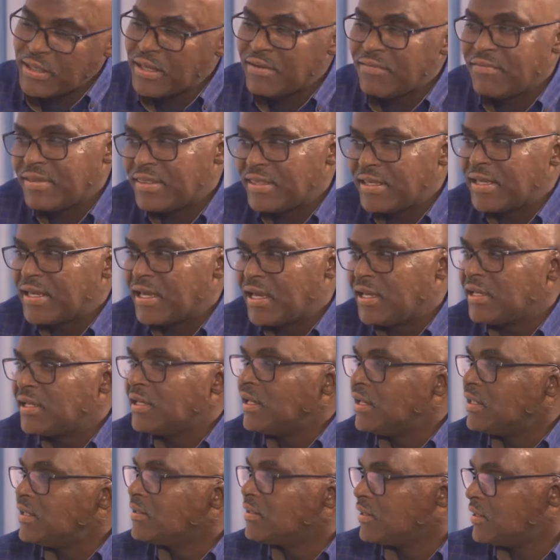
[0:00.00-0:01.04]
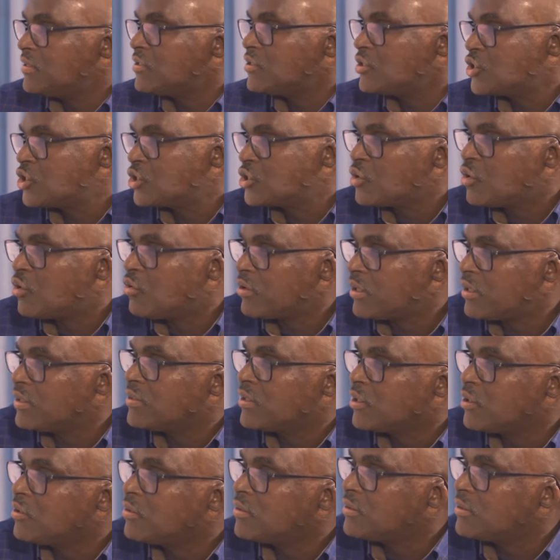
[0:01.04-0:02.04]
whatever they can get, they store